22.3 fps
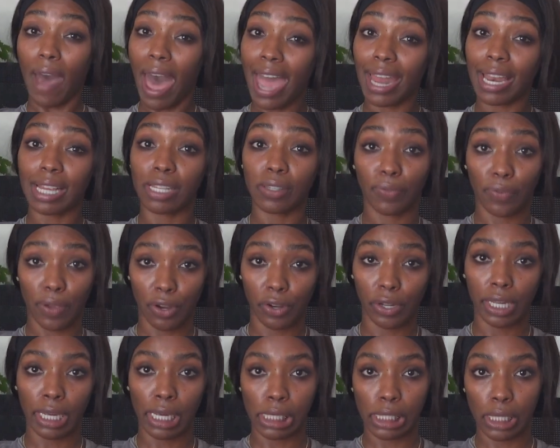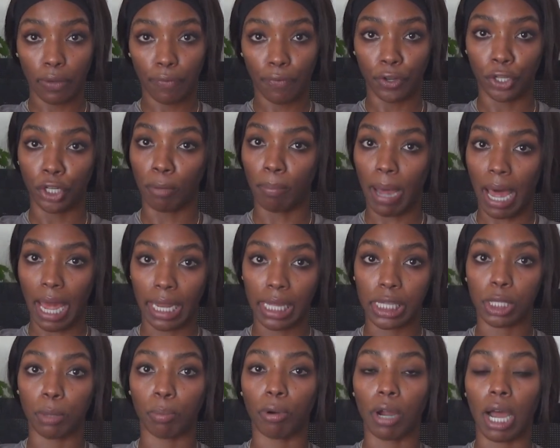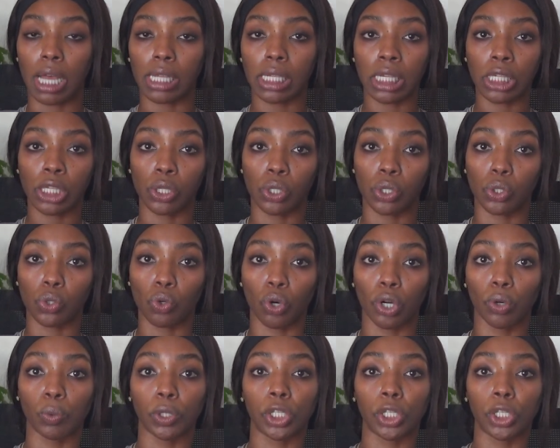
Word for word: fat is very easy for your body to process and store,